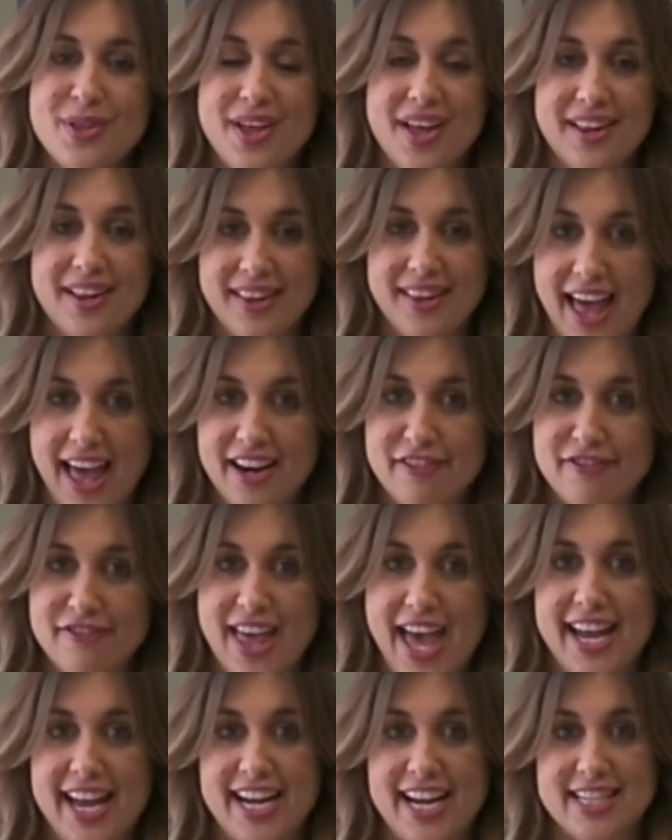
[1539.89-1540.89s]
A lot of
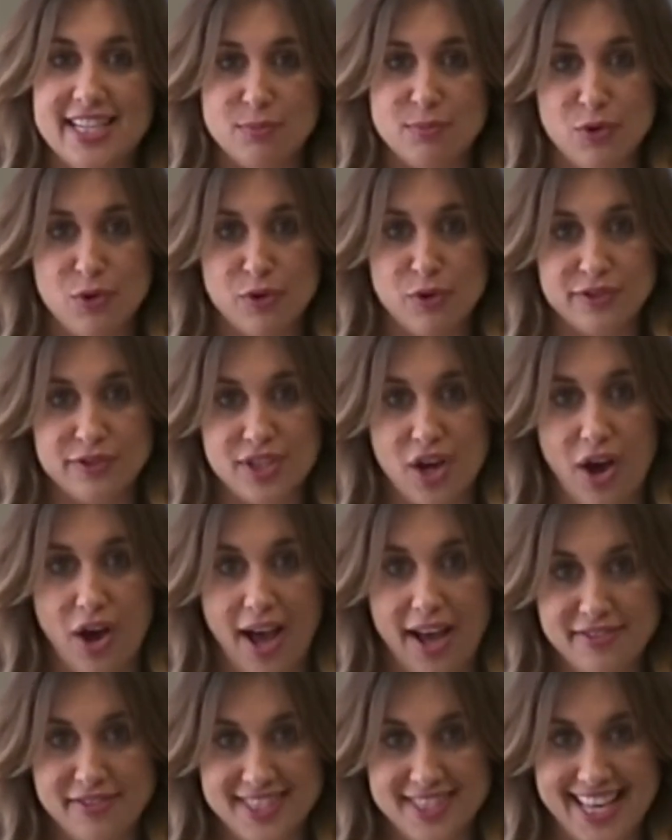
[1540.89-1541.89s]
that has moved
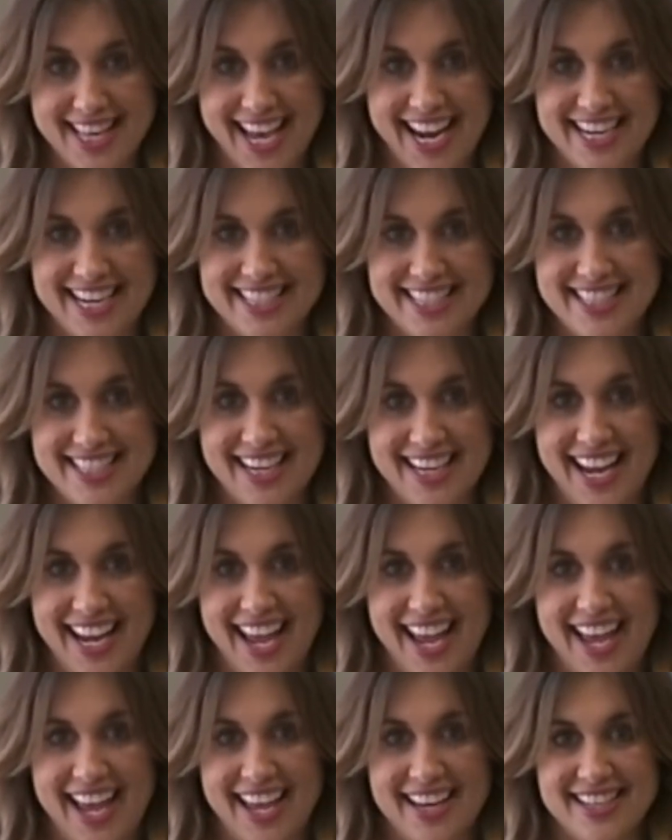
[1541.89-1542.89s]
off-site
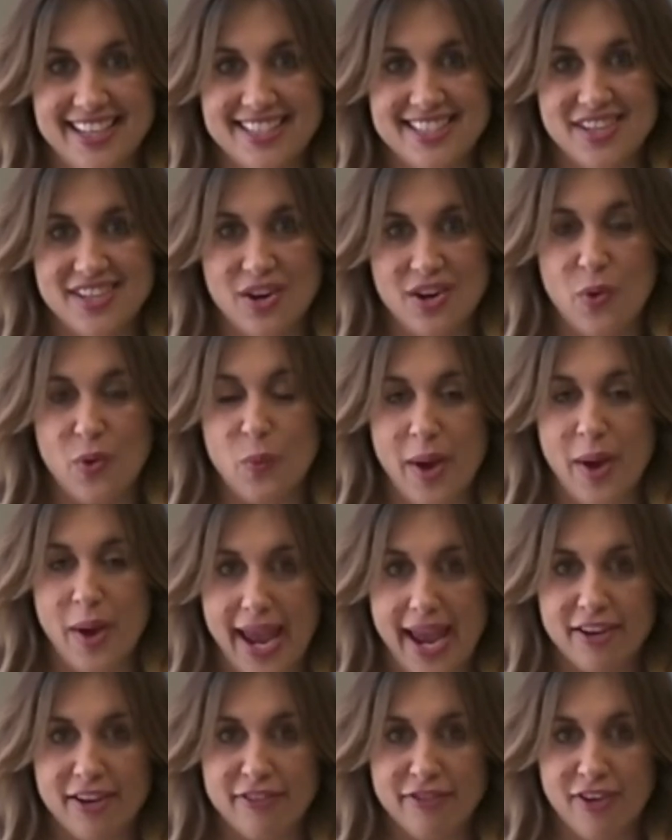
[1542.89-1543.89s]
and
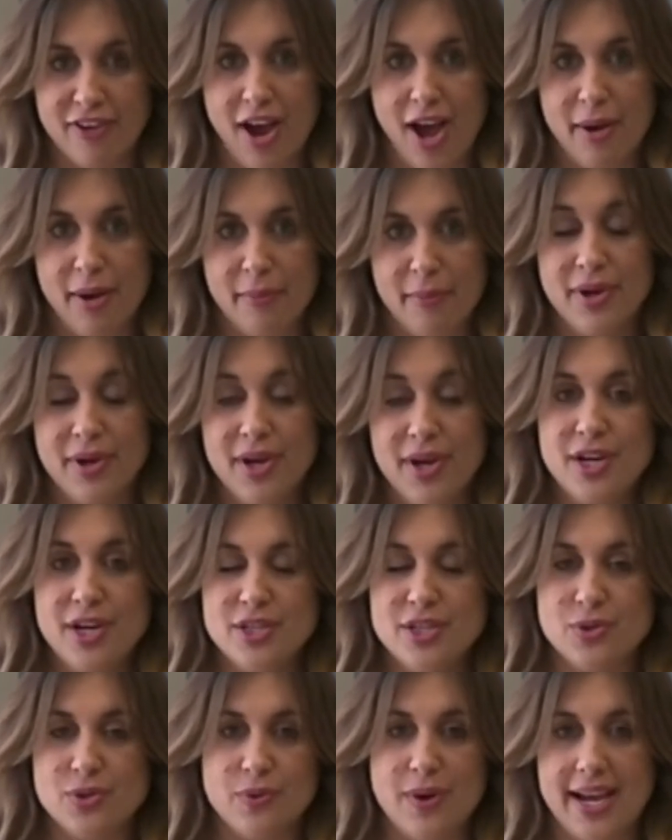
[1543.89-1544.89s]
away from
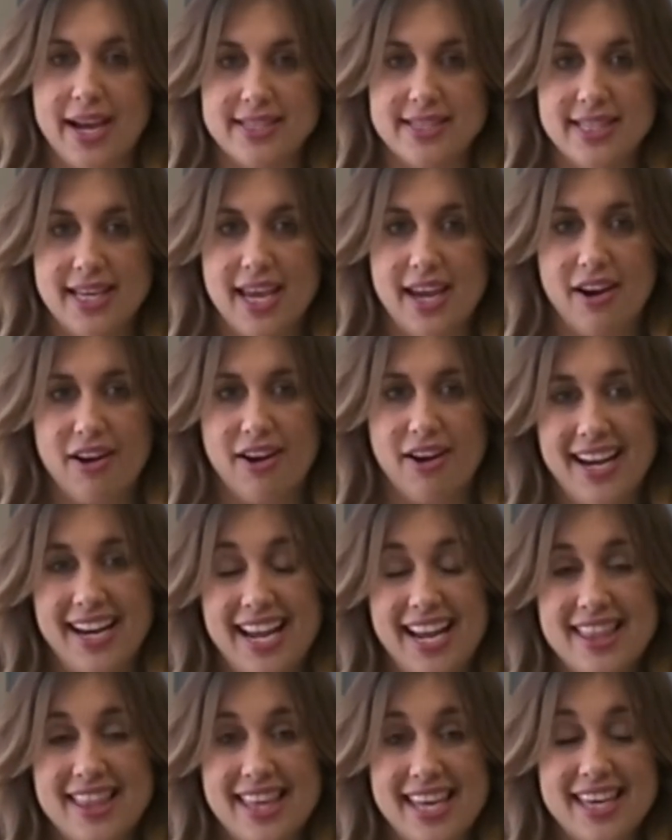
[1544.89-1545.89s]
direct care. And
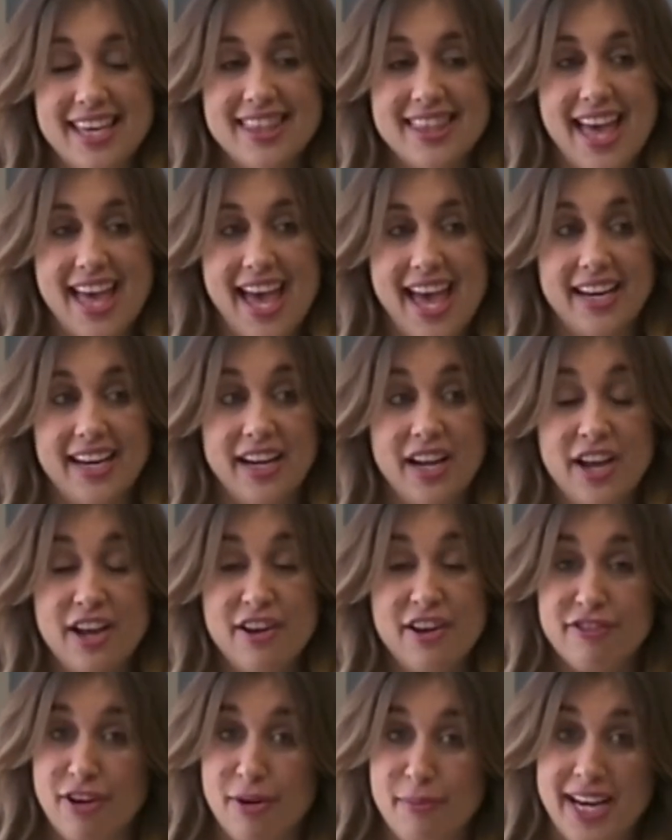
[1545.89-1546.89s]
I think that
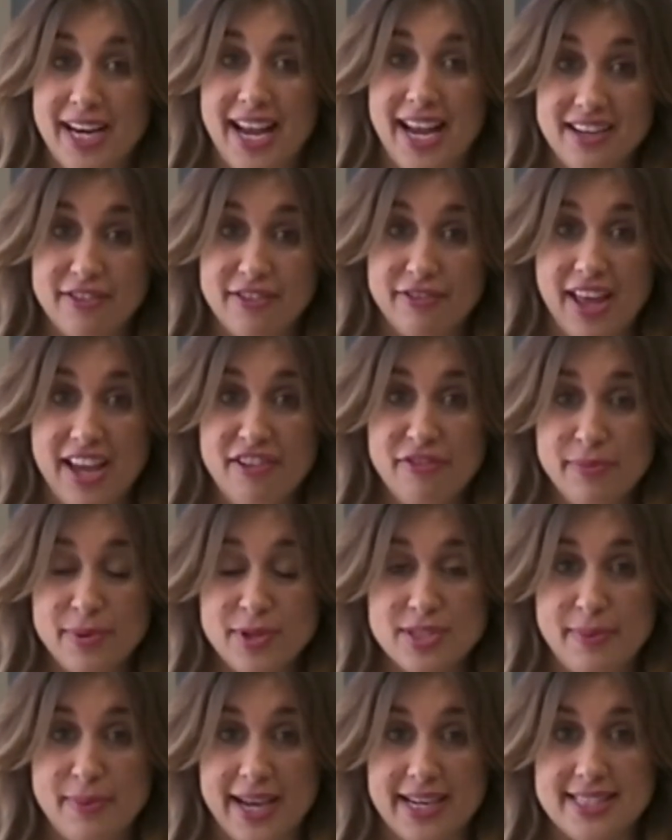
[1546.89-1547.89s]
from an end-of-life
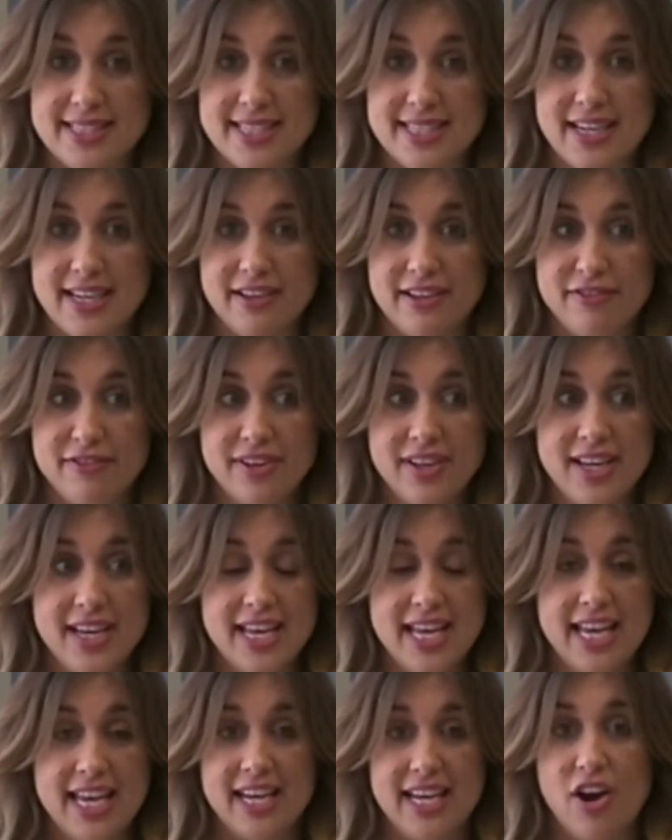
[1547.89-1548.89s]
perspective,
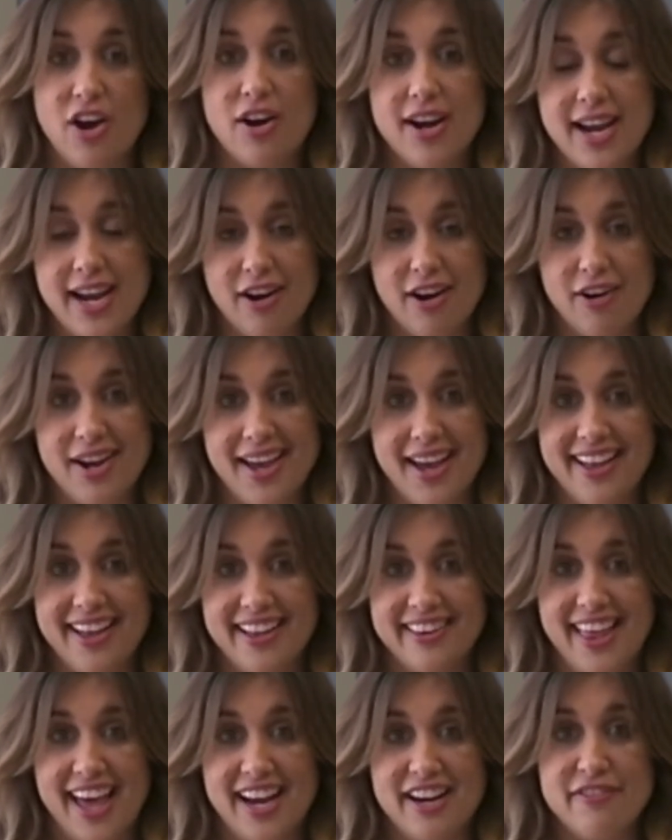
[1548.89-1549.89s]
in our area, a
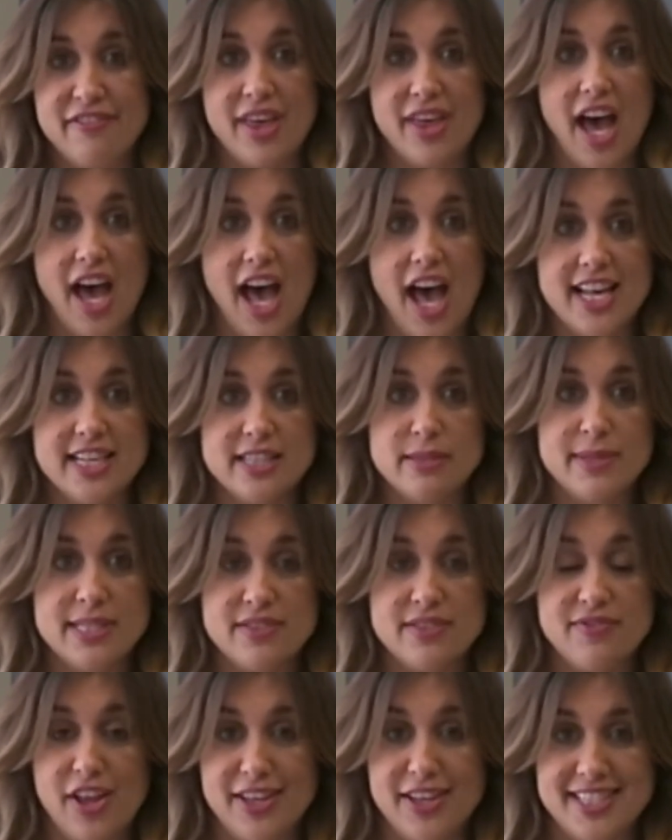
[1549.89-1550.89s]
lot of the hospice
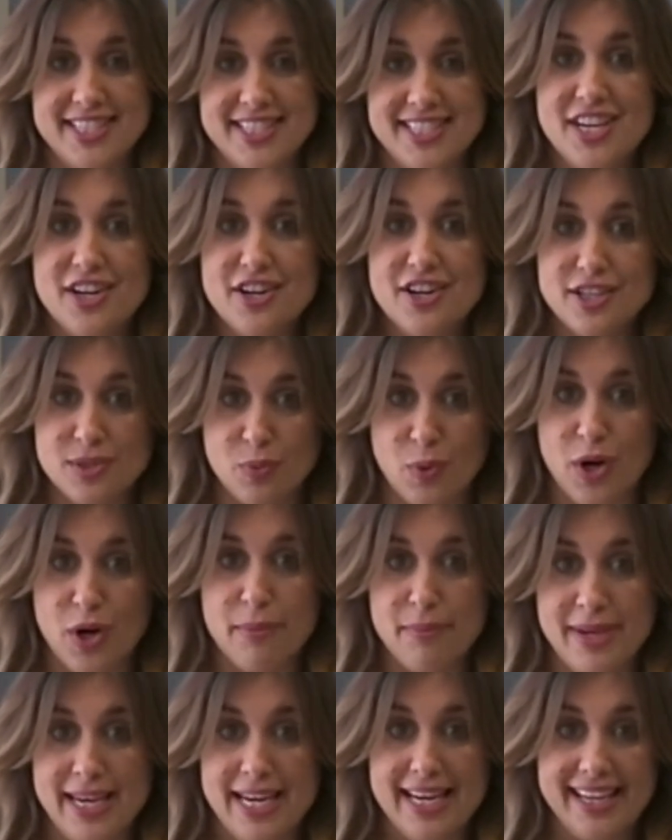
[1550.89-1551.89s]
volunteers were
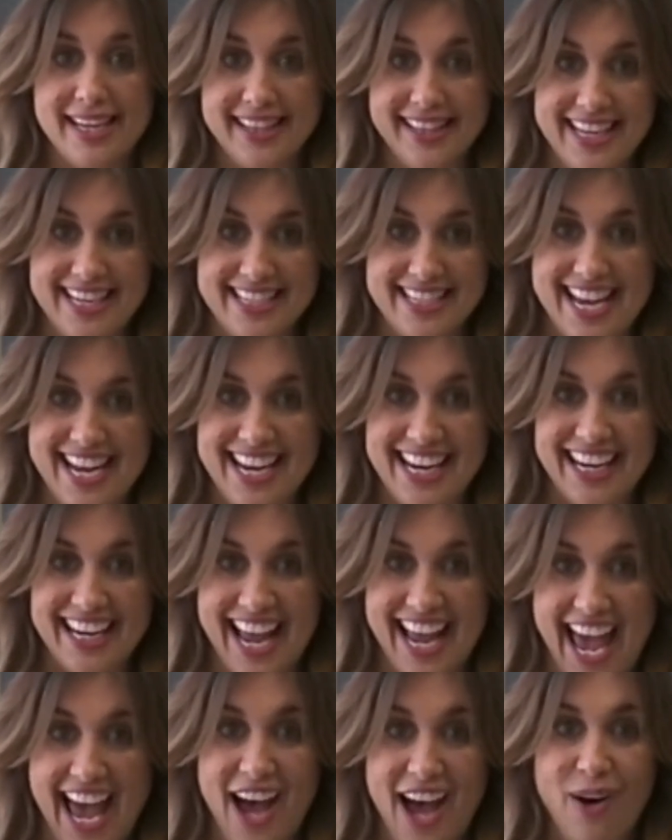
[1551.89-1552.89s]
immediately
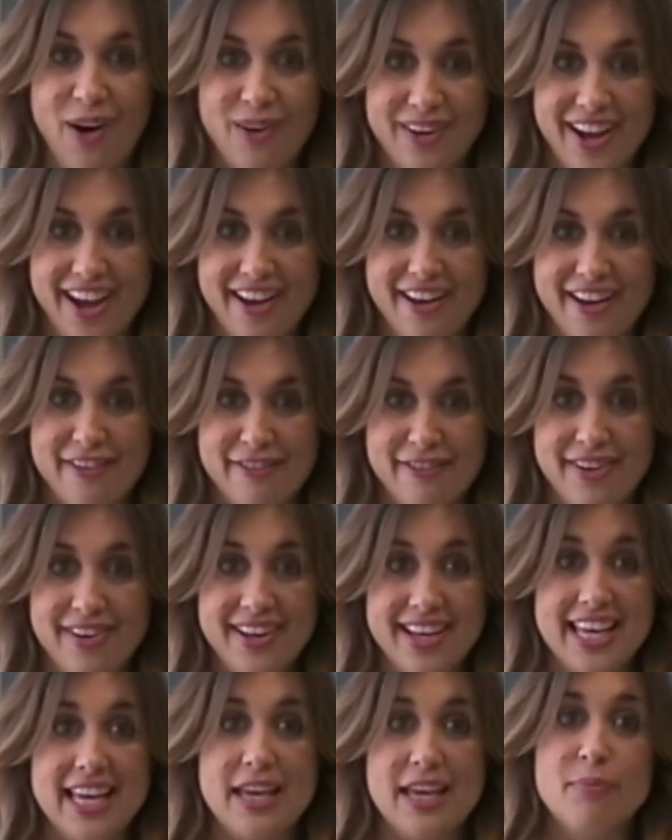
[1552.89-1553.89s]
taken out of
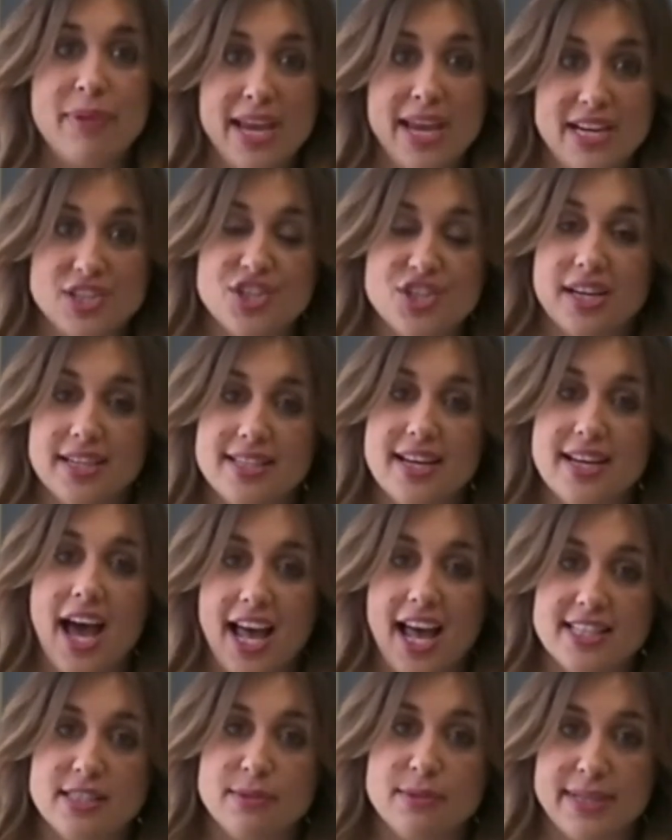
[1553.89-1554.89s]
inpatient
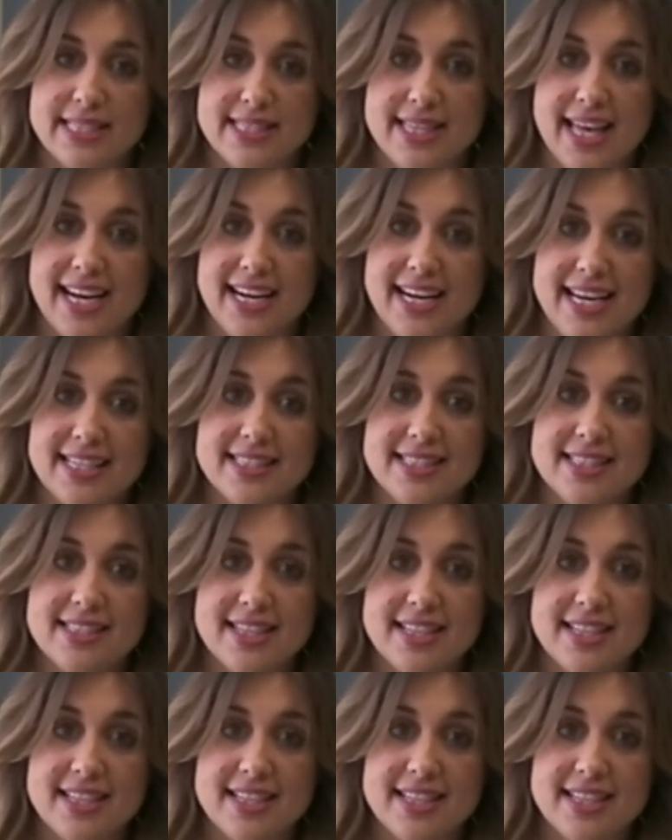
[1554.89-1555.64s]
hospice settings.